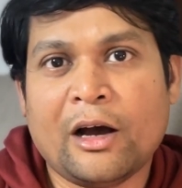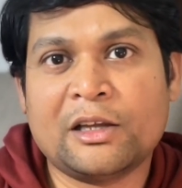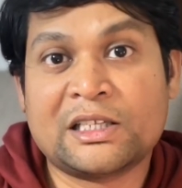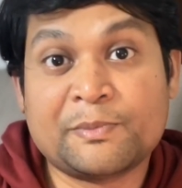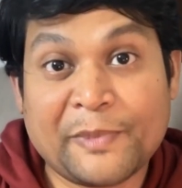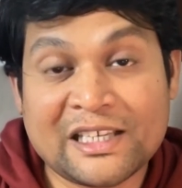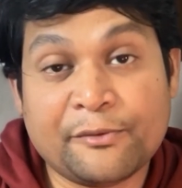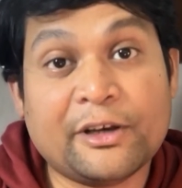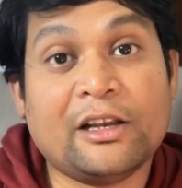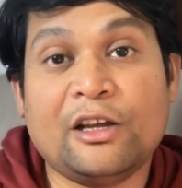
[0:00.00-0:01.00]

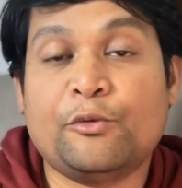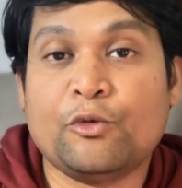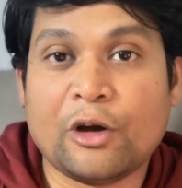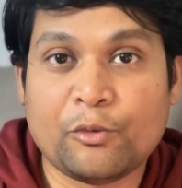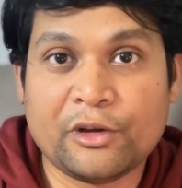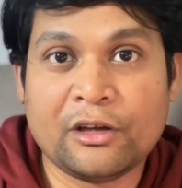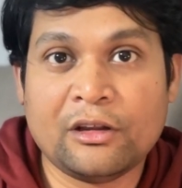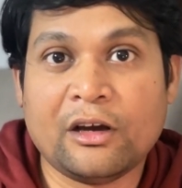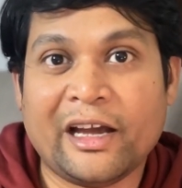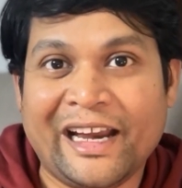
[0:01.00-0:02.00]
Specifically, if you are within
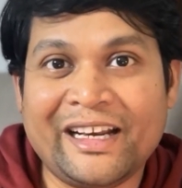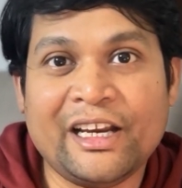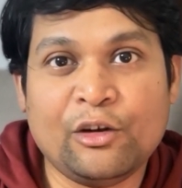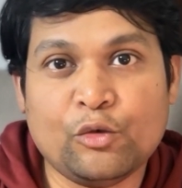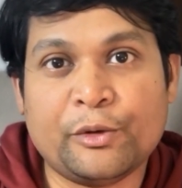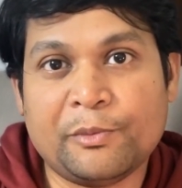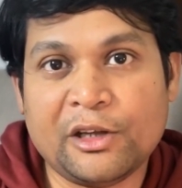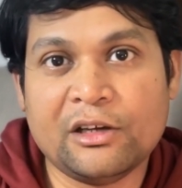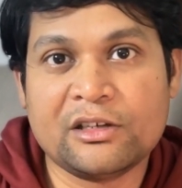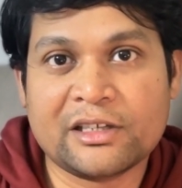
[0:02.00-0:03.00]
the 18 to 50
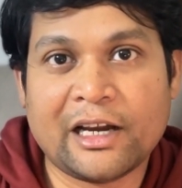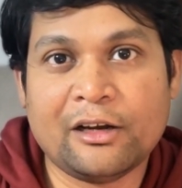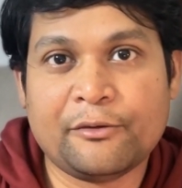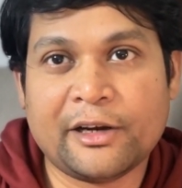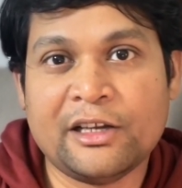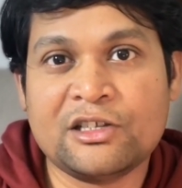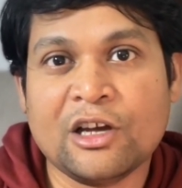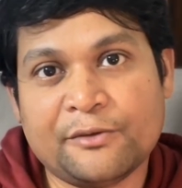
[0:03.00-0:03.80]
years kind of range,